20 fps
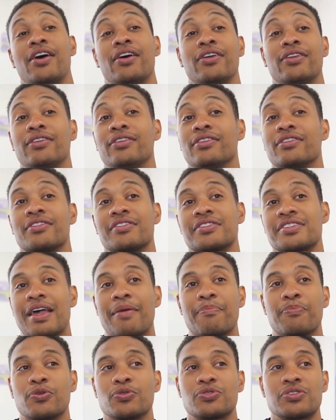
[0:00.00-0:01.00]
and
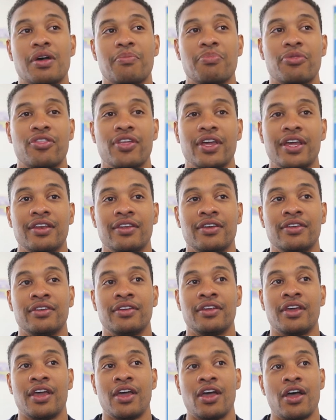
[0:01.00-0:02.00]
sample something
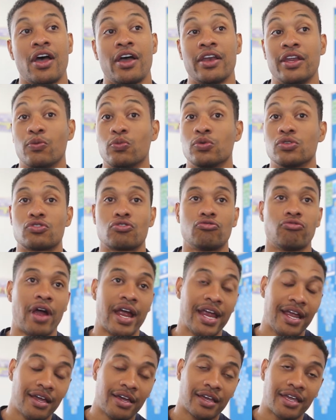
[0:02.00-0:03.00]
and and it was
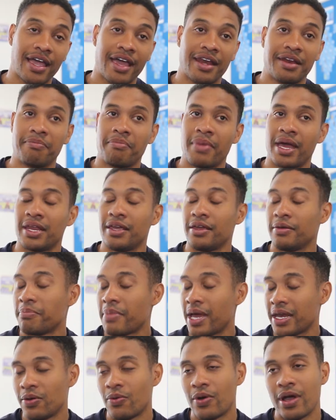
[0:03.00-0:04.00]
great again in many
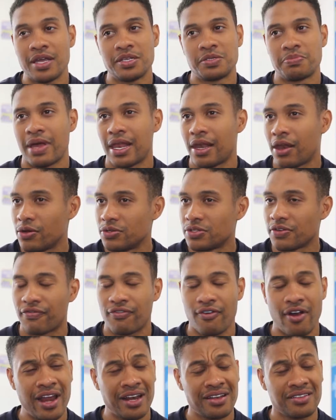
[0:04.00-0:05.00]
many ways met loads of
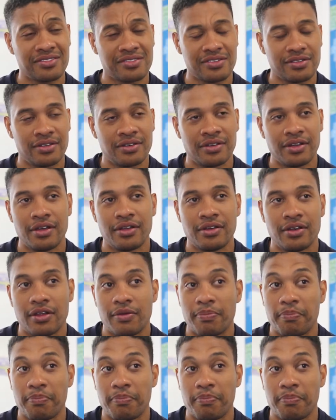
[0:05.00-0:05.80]
friends and and,